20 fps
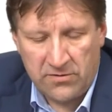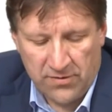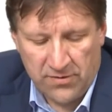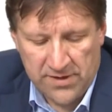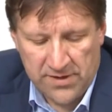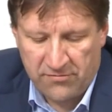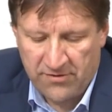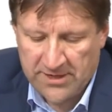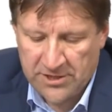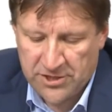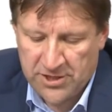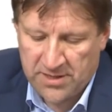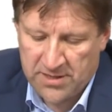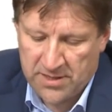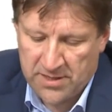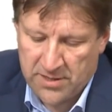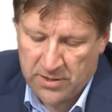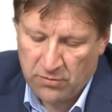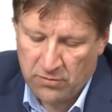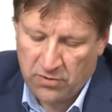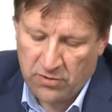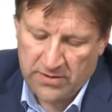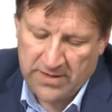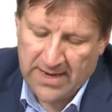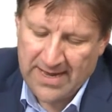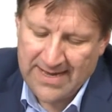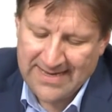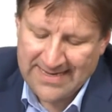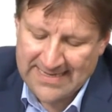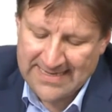noise ratio, the
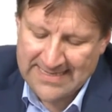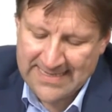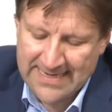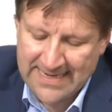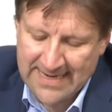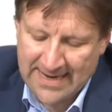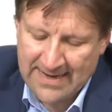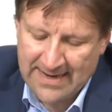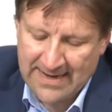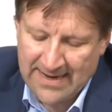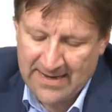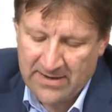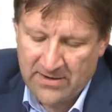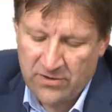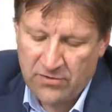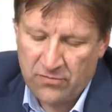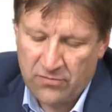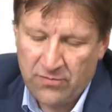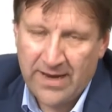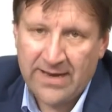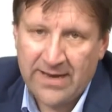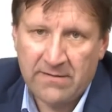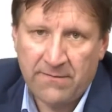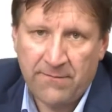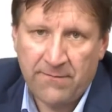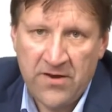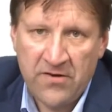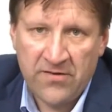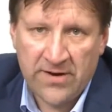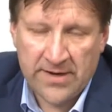so-called signal to
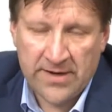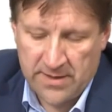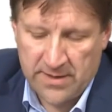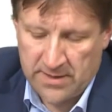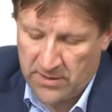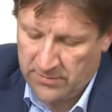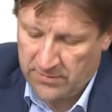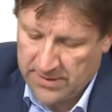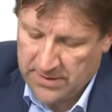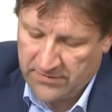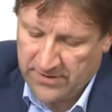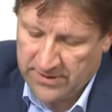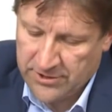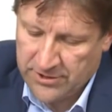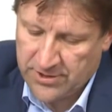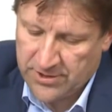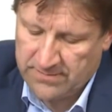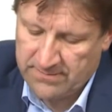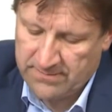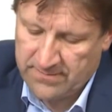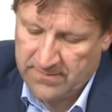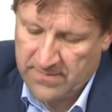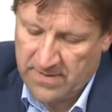interference and noise ratio.